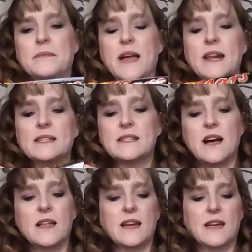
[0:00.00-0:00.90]
and it's
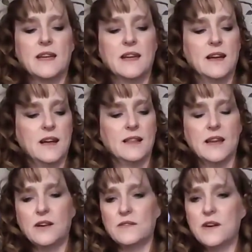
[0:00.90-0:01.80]
got like a
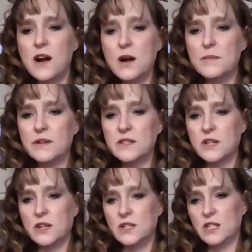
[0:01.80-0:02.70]
layer of caramel, so
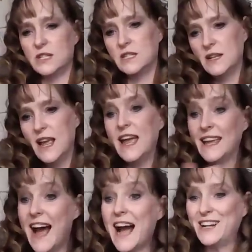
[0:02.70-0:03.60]
you could just,
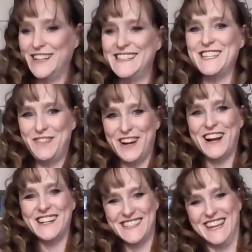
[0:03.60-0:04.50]
yeah, crunchy
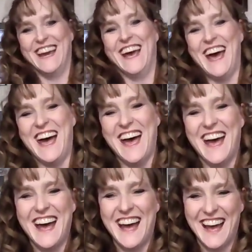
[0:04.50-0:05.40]
bars.
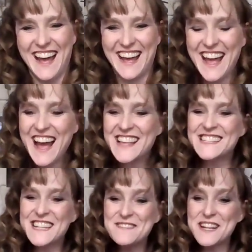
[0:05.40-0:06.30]

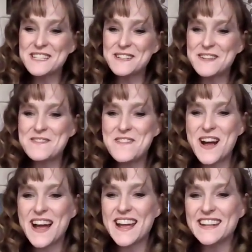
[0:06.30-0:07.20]
Sometimes you can
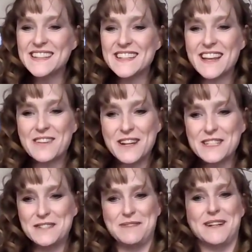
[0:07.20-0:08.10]
find
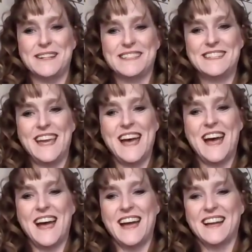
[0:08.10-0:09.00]
crunchy bars,
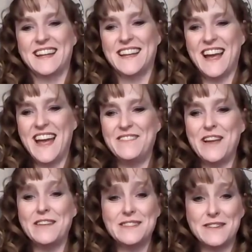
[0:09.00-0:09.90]
yeah.
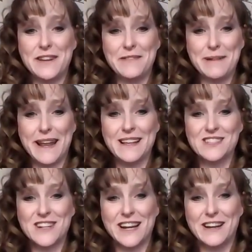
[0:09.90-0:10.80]
Has anybody
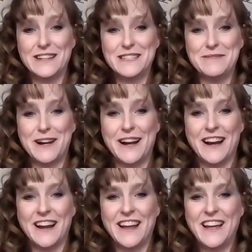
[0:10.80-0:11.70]
else tried a crunchy
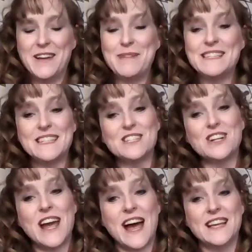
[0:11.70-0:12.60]
bar? My
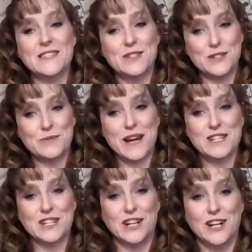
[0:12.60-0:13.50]
sister has, which is
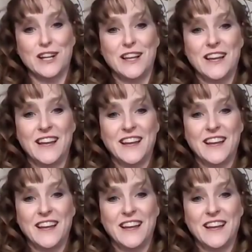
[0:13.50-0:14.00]
Rachel.